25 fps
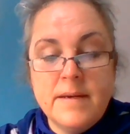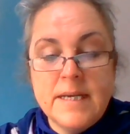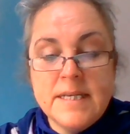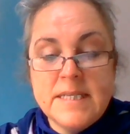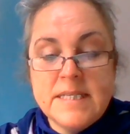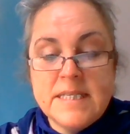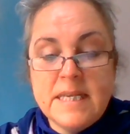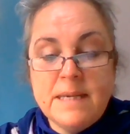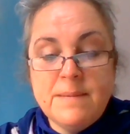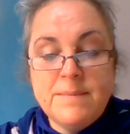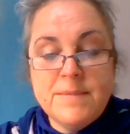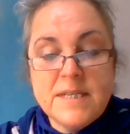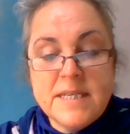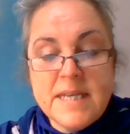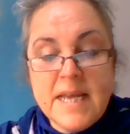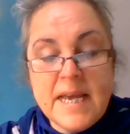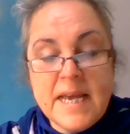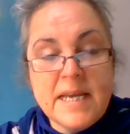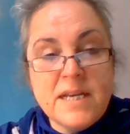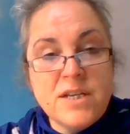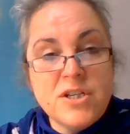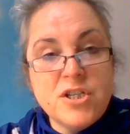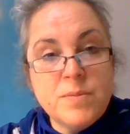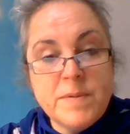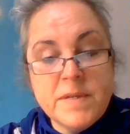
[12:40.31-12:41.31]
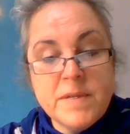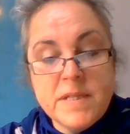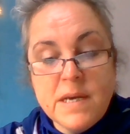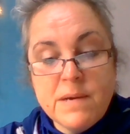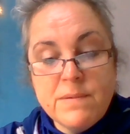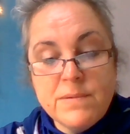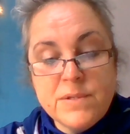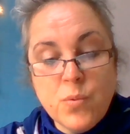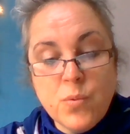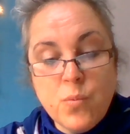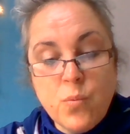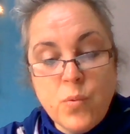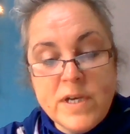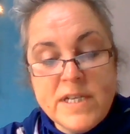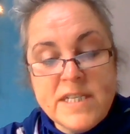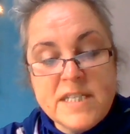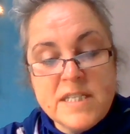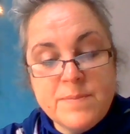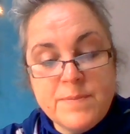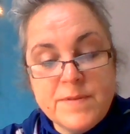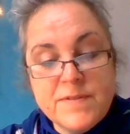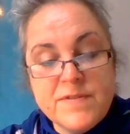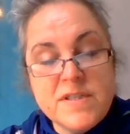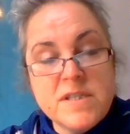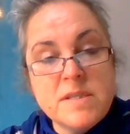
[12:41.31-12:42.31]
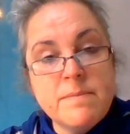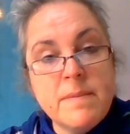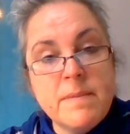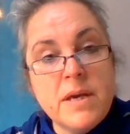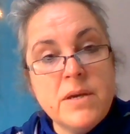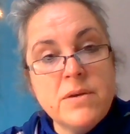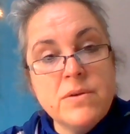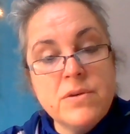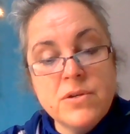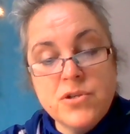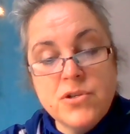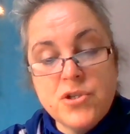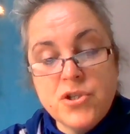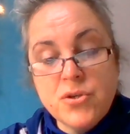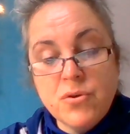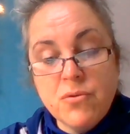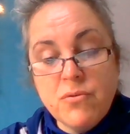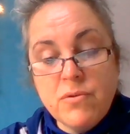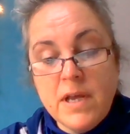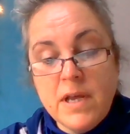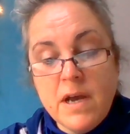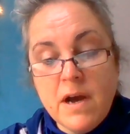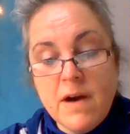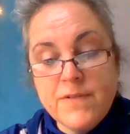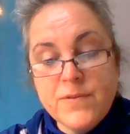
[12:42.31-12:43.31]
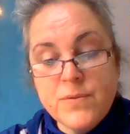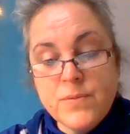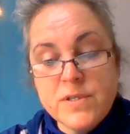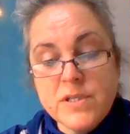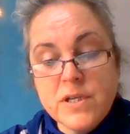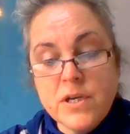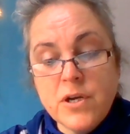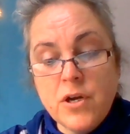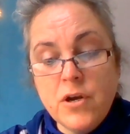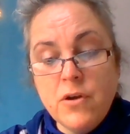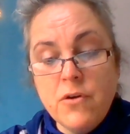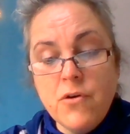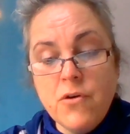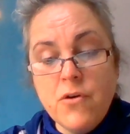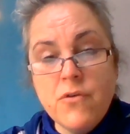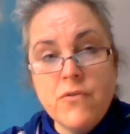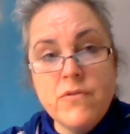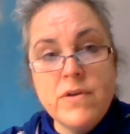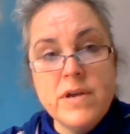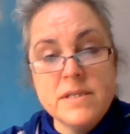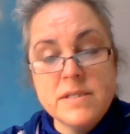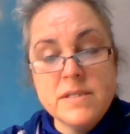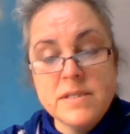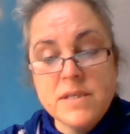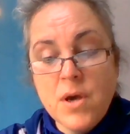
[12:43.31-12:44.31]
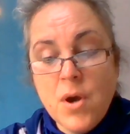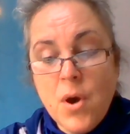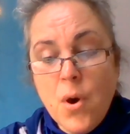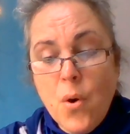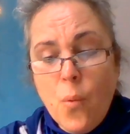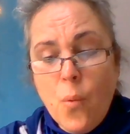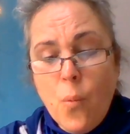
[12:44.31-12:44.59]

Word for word: It seemed an age, but there was a wisp of smoke, and shortly afterwards a glorious